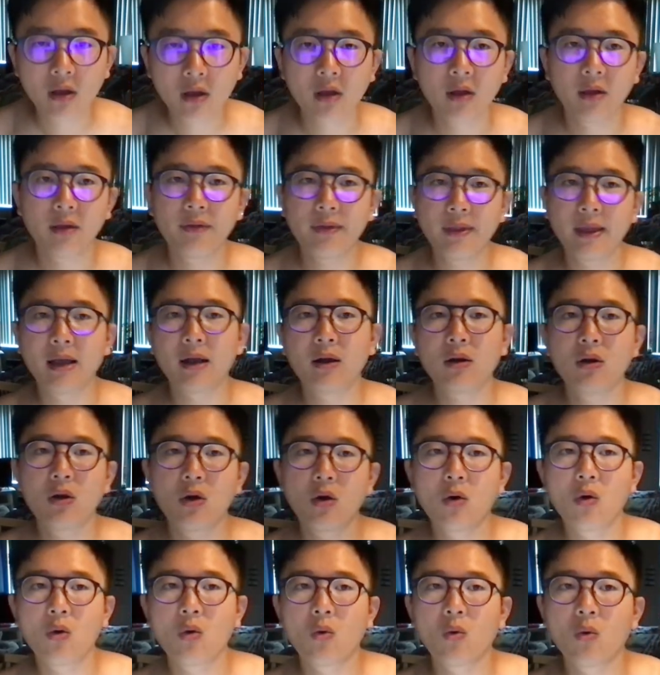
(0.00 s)
now
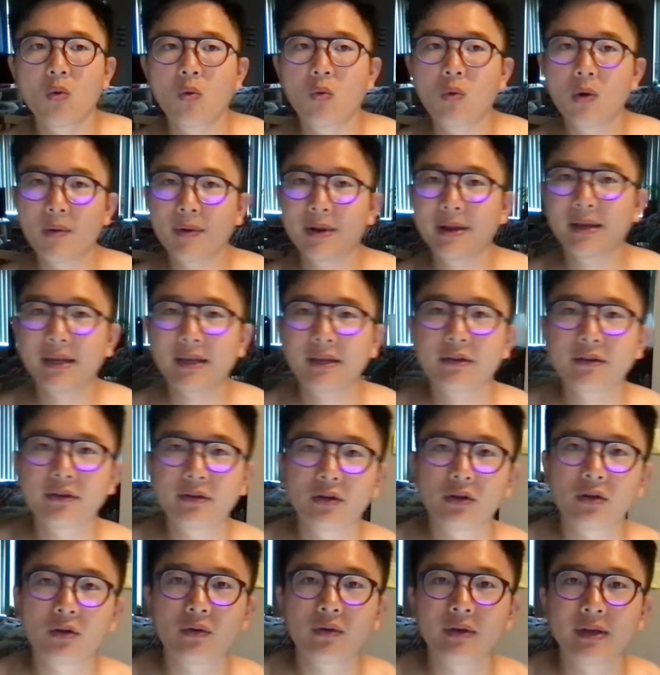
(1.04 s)
what we need to
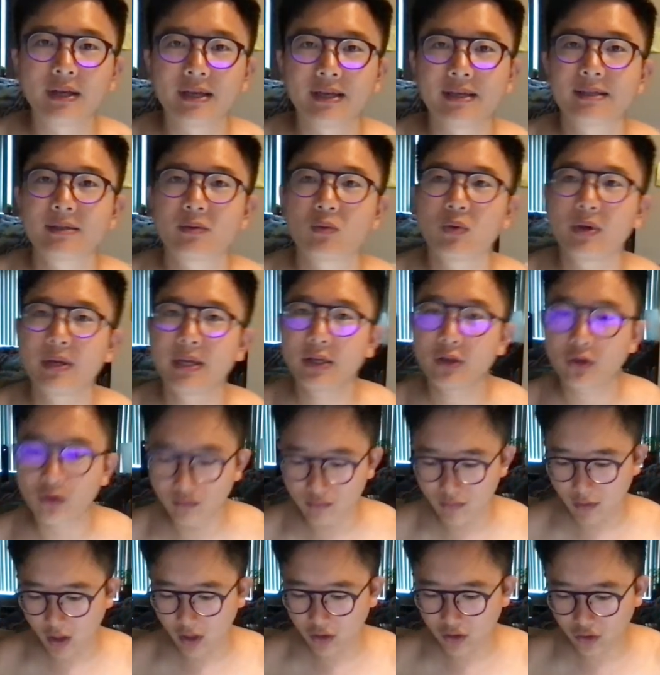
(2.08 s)
do is we need to
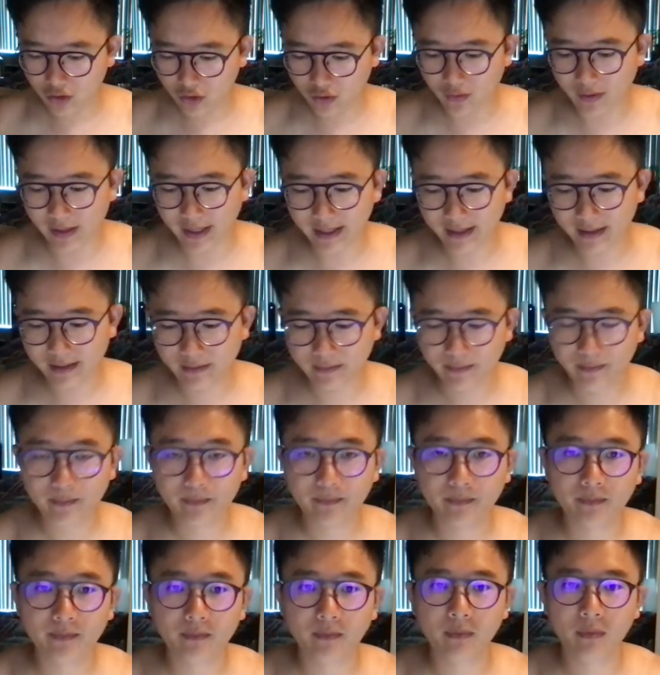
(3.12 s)
module it,
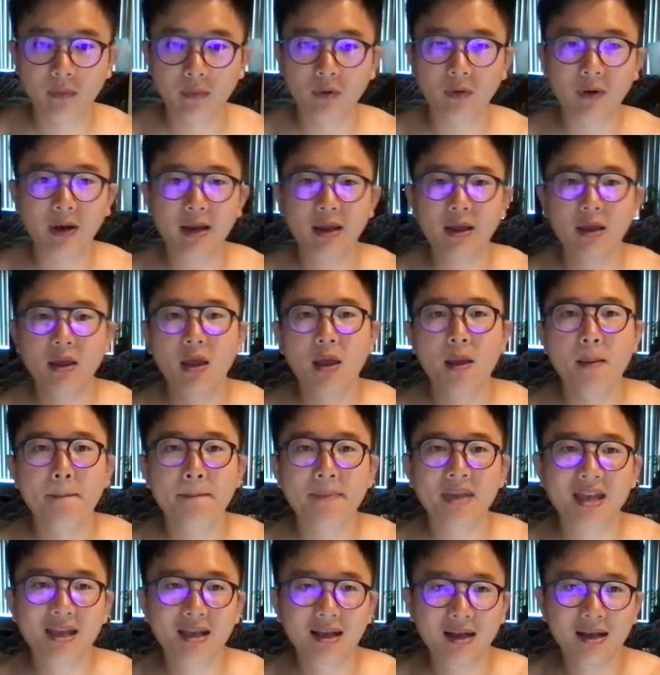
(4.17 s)
right?
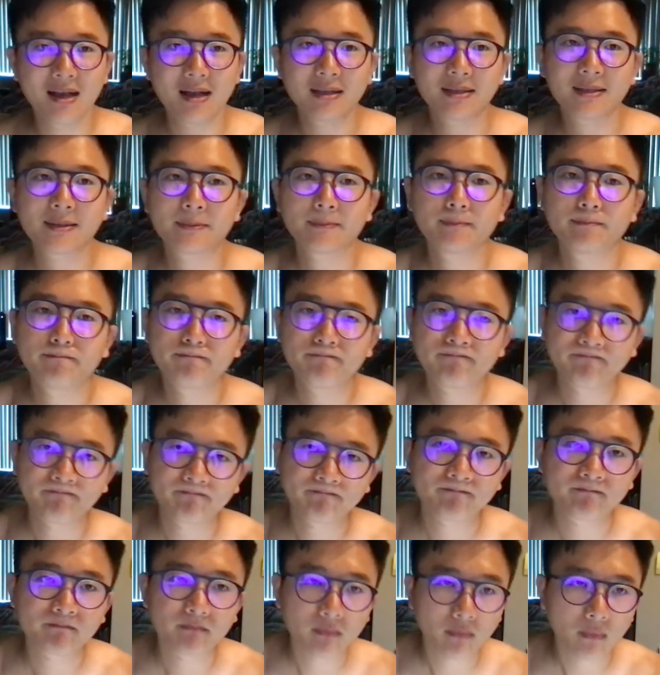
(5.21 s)
Because
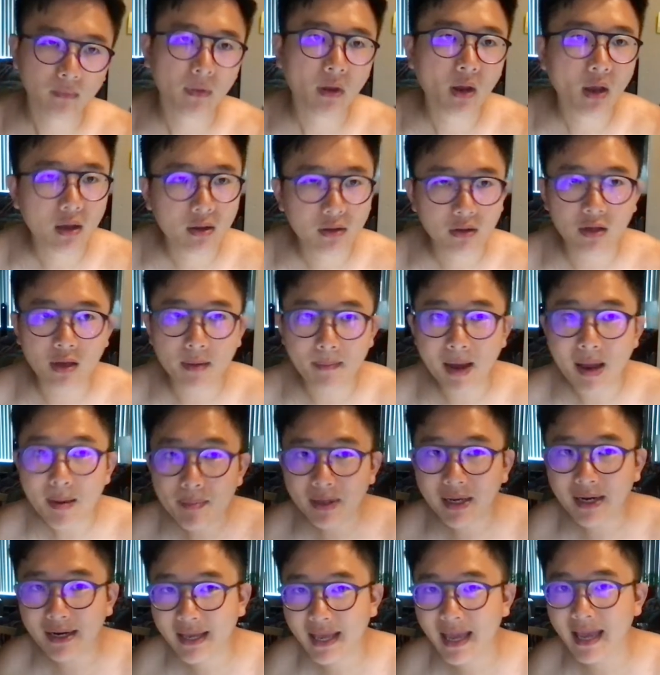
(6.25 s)
there might be
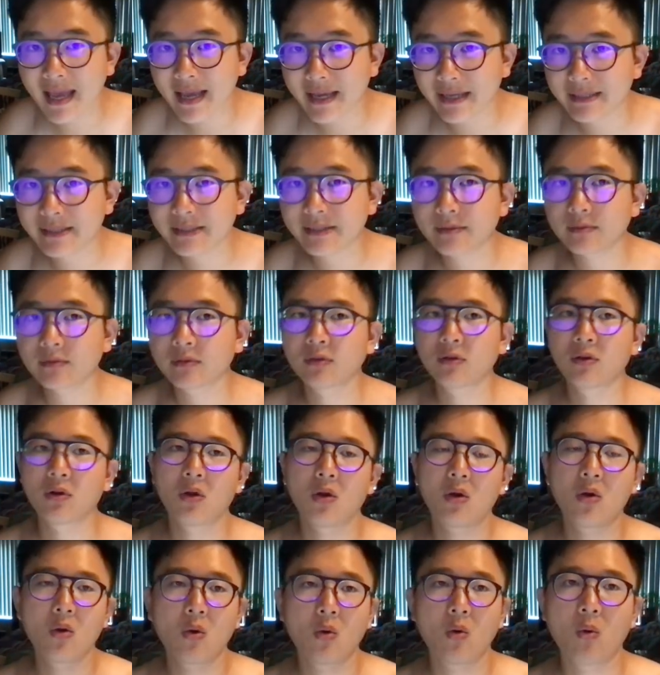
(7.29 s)
a case
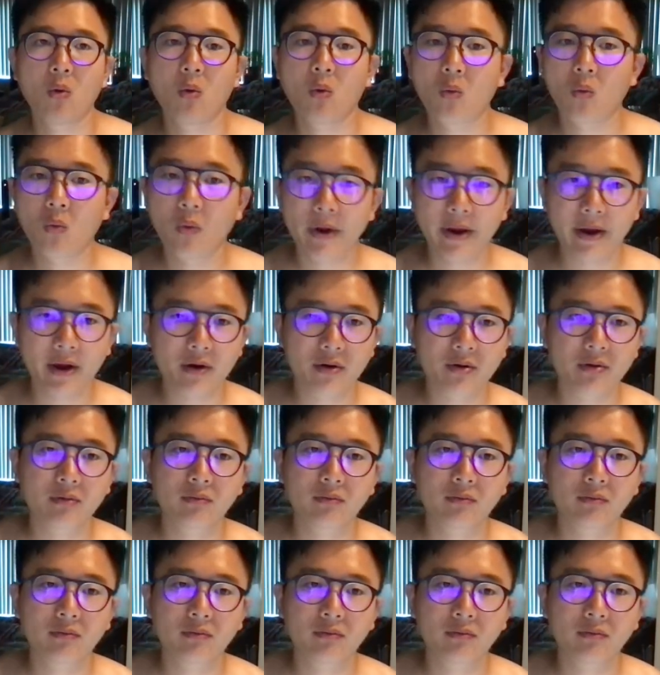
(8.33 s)
where